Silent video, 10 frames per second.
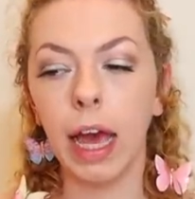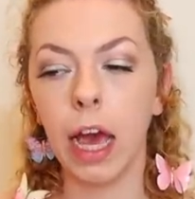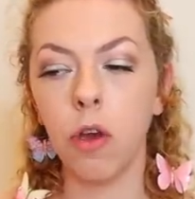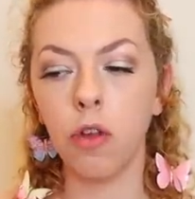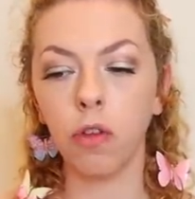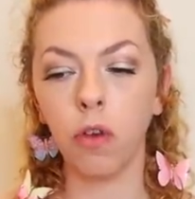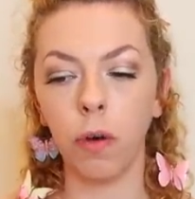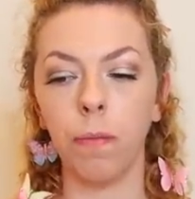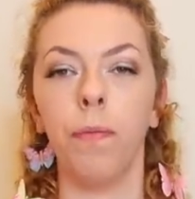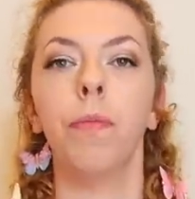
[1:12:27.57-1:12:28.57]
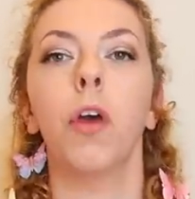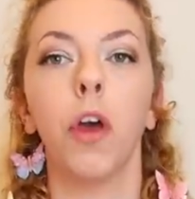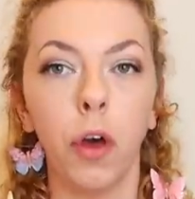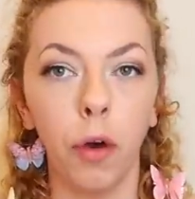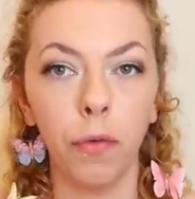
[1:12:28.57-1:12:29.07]
you just got to
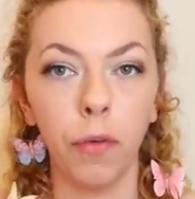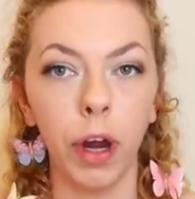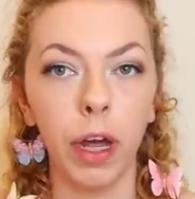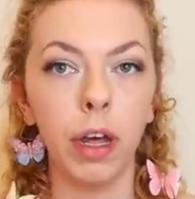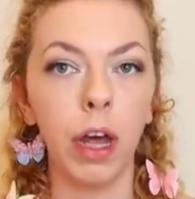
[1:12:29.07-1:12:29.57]
go for it.